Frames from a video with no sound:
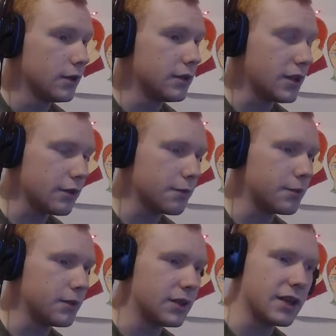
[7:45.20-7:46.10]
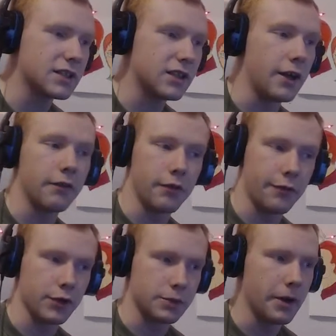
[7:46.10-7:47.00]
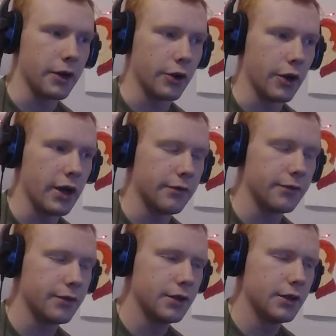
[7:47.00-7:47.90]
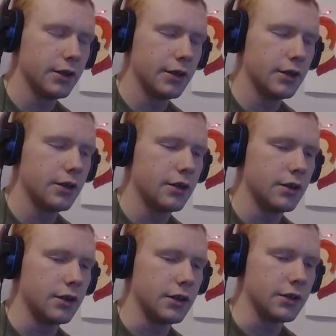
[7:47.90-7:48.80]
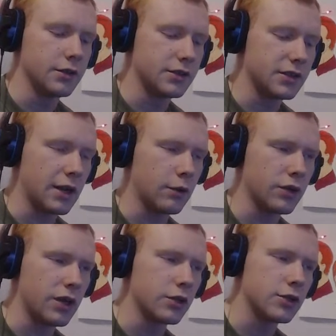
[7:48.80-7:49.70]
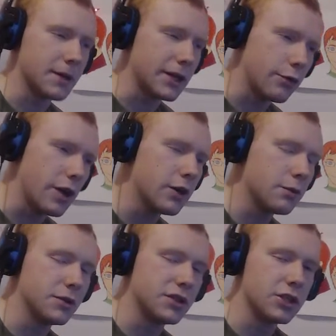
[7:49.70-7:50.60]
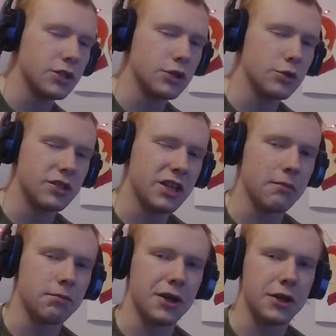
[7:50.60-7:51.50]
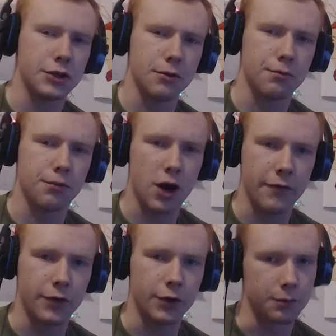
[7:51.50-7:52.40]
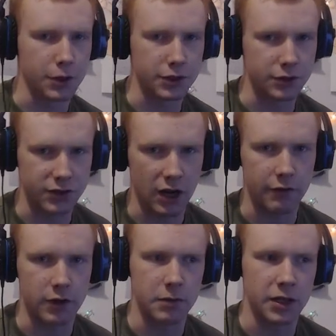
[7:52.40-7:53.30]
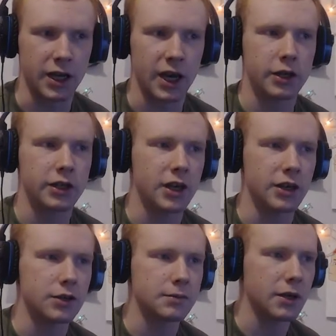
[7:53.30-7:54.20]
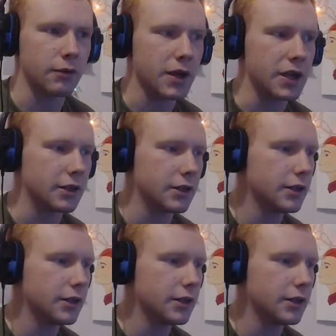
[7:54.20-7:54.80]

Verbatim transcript: The other, the next line of the first paragraph is, I will not use my grade or position to attain pleasure, profit, or personal safety, meaning I cannot use my rank